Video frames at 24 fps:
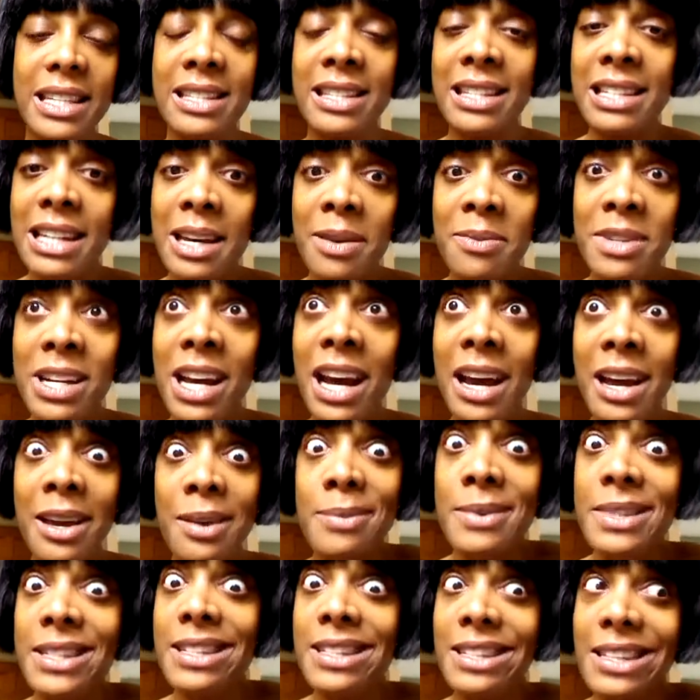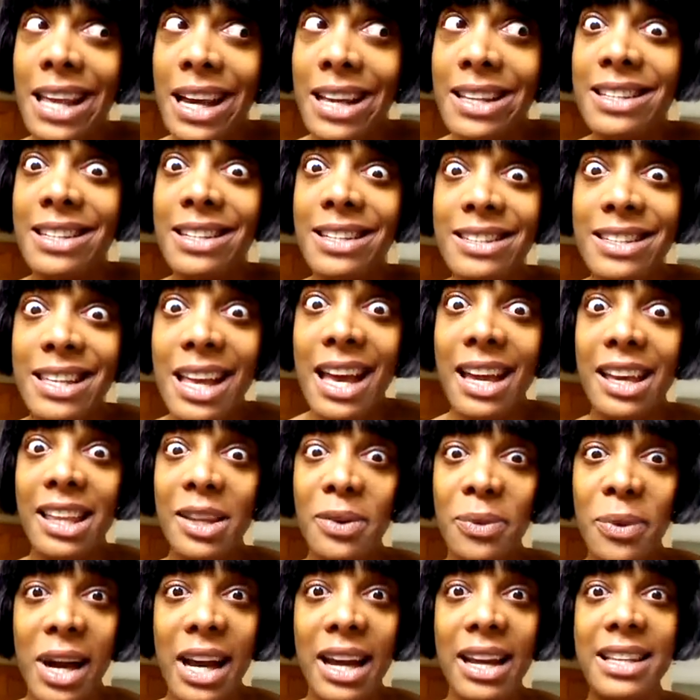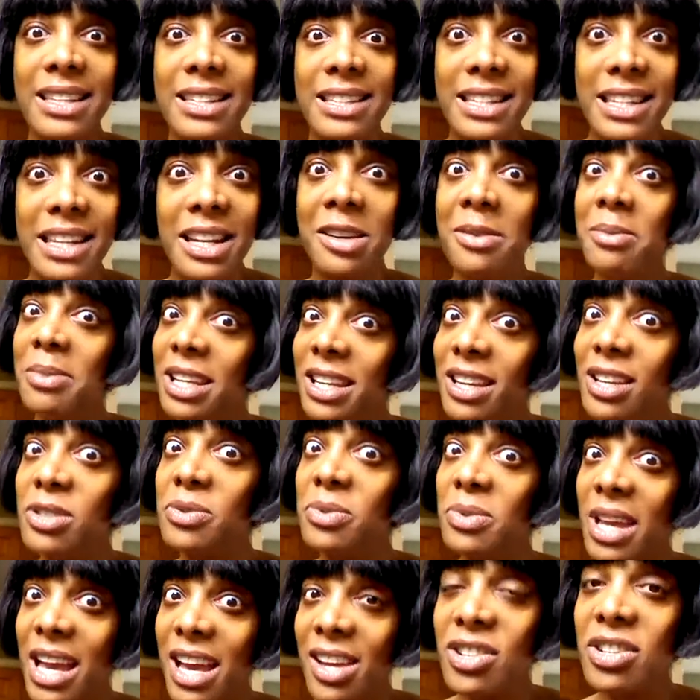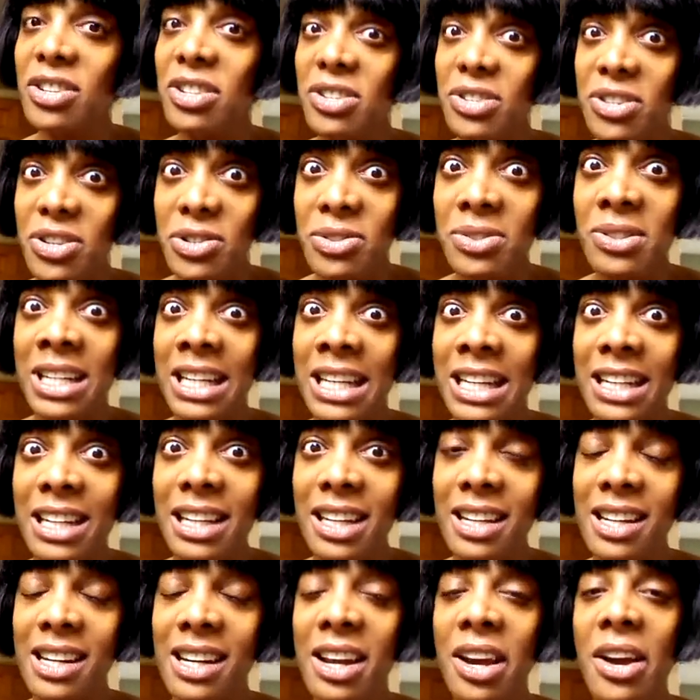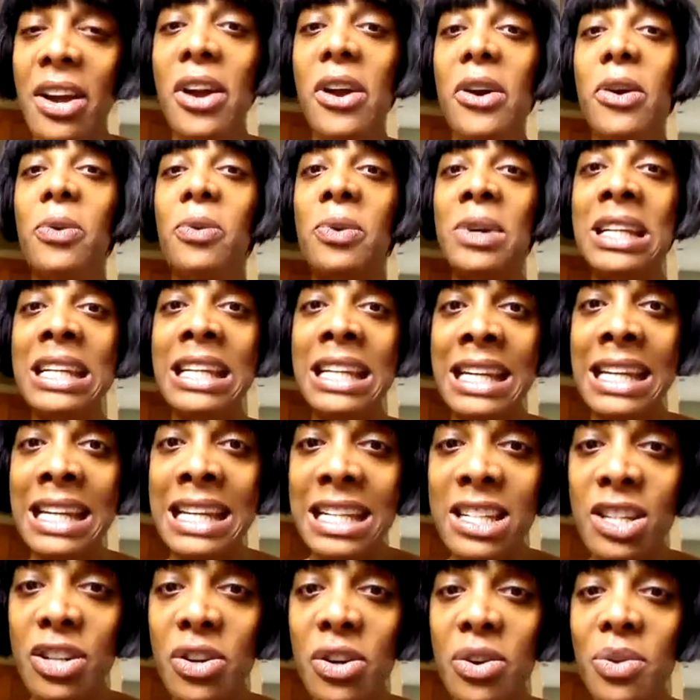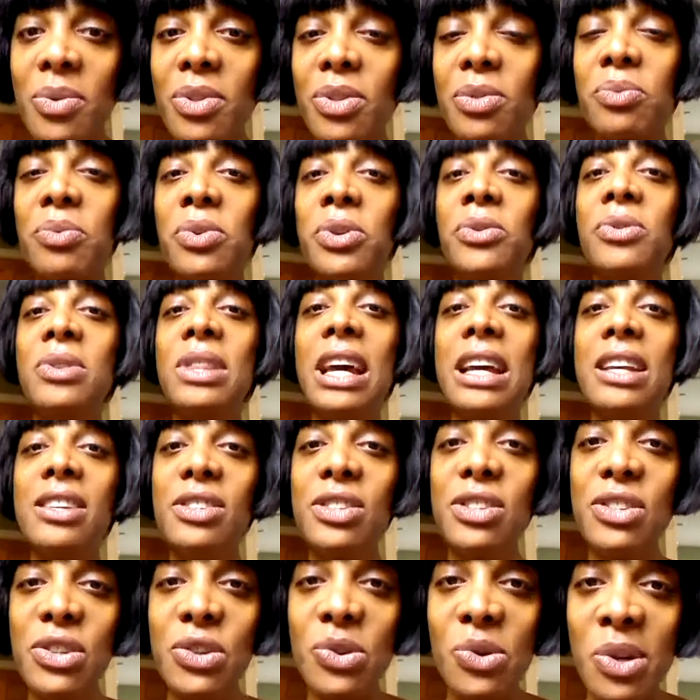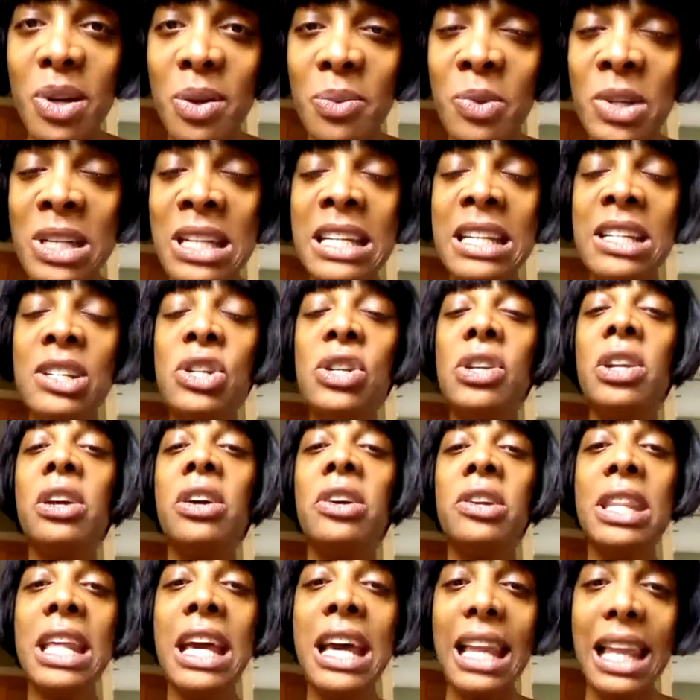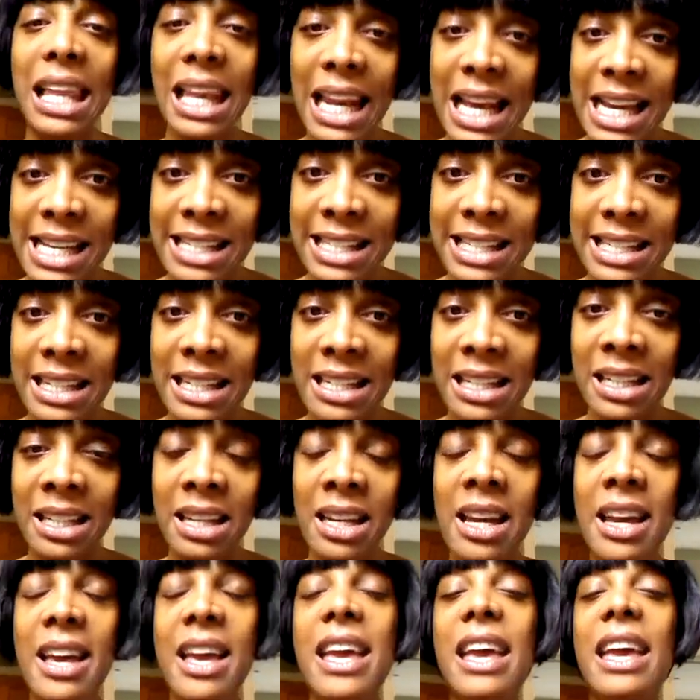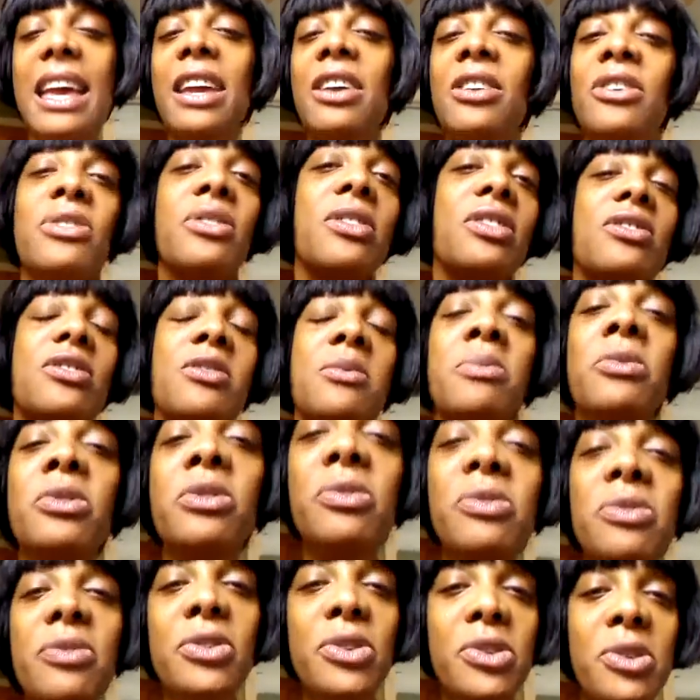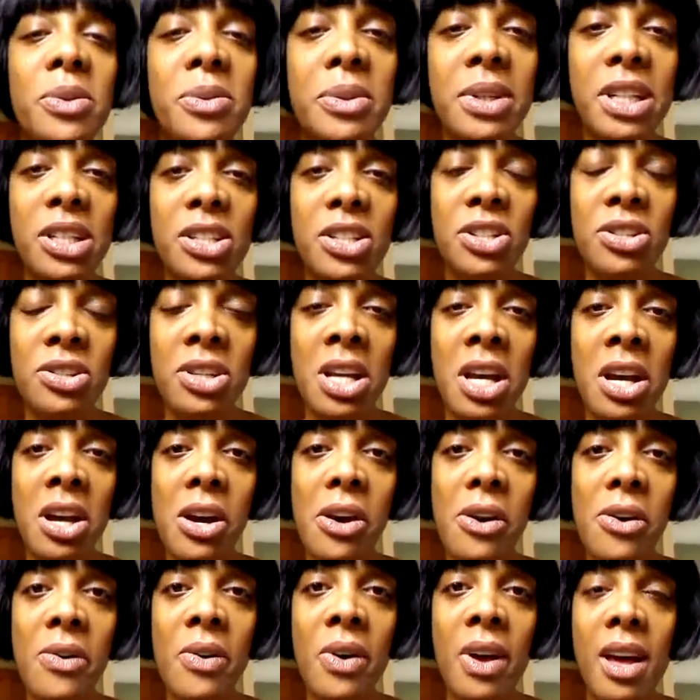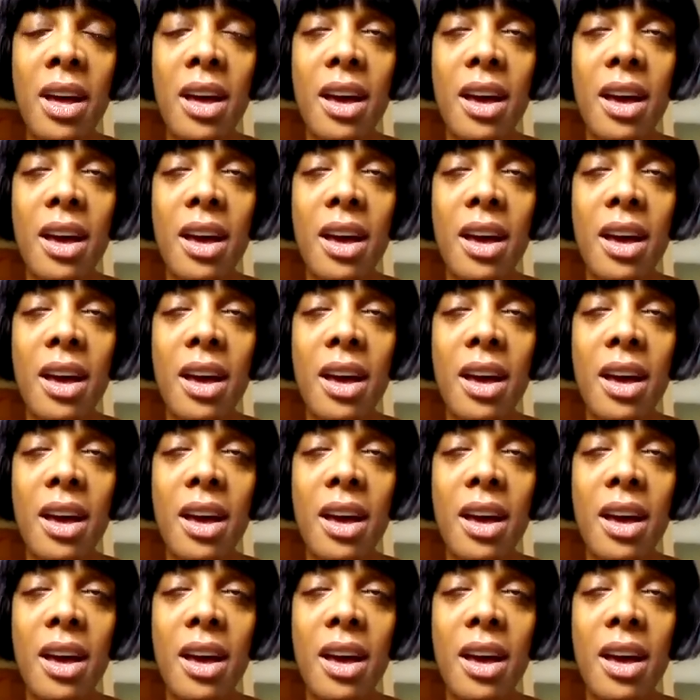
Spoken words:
And sometimes that's exactly why it's there, because we actually do need it. We need to go through that storm. We need to learn that lesson in order to move forward, you know?